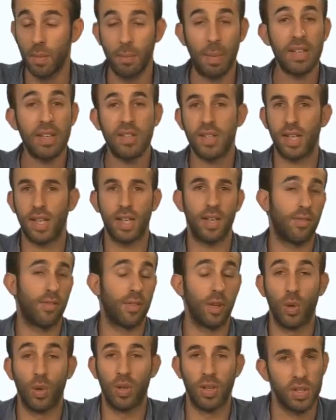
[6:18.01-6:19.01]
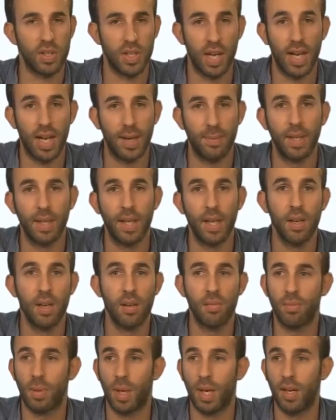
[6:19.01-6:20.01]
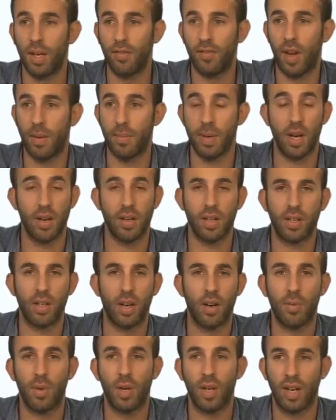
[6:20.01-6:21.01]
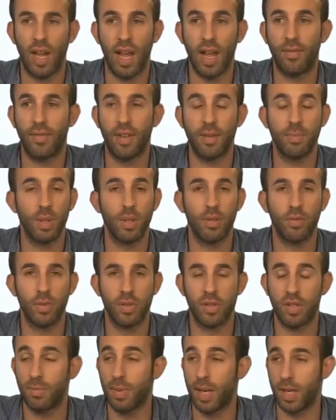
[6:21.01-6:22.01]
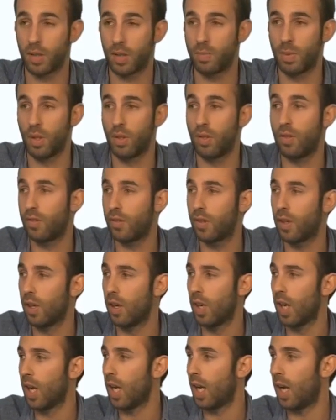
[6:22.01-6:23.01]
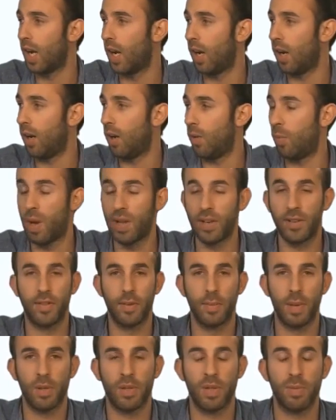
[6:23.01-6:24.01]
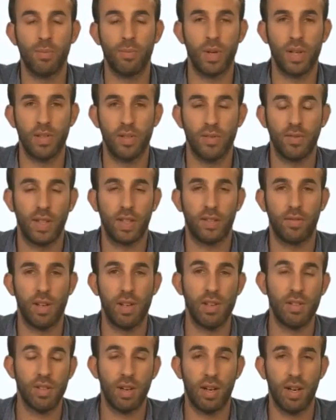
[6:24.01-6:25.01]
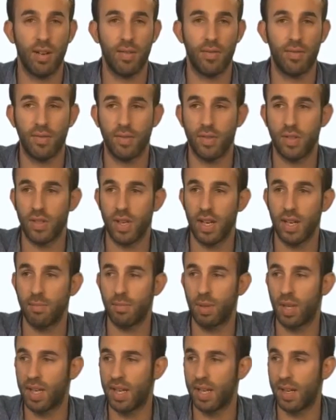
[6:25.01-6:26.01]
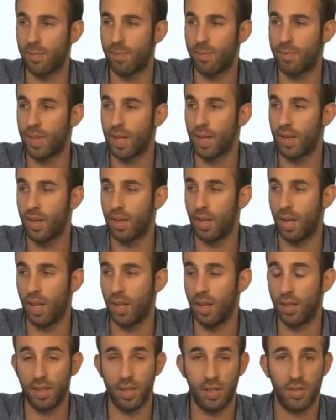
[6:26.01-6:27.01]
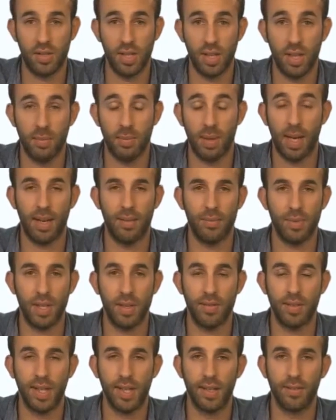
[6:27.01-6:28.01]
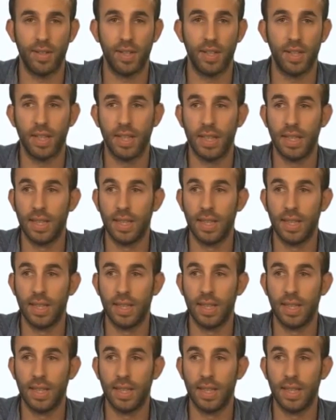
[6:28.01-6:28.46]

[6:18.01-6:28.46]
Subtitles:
Basically a flawless game by Fabiano Caruana. Every move was the best move. One of the most impressive victories I've seen by him this year, perhaps even ever.